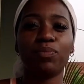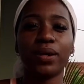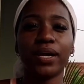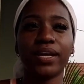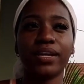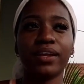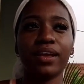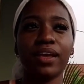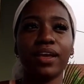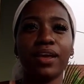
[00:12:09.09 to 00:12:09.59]

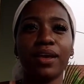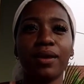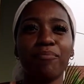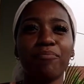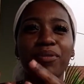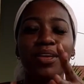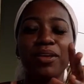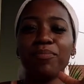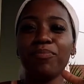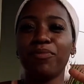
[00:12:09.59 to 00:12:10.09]
but
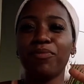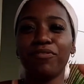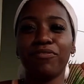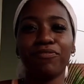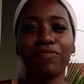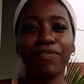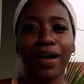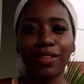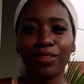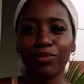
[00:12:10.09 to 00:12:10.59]
people
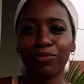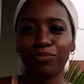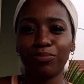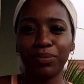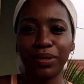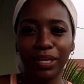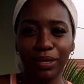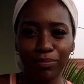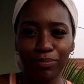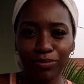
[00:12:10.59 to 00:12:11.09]
follow
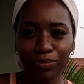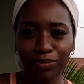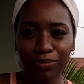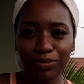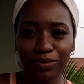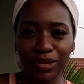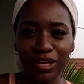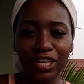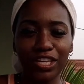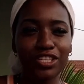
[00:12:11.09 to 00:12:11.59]

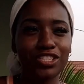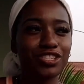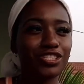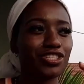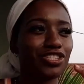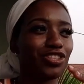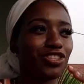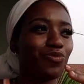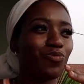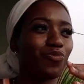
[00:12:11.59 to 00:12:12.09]
people
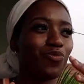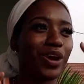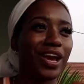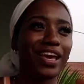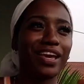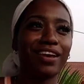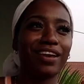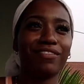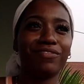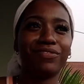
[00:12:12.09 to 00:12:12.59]
is the
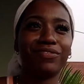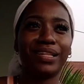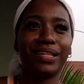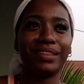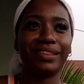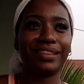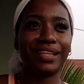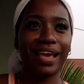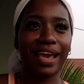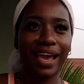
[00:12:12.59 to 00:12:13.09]
way of the
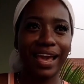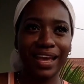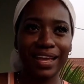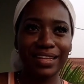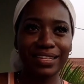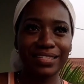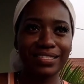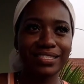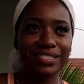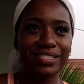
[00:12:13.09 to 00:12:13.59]

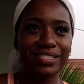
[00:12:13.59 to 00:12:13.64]
land.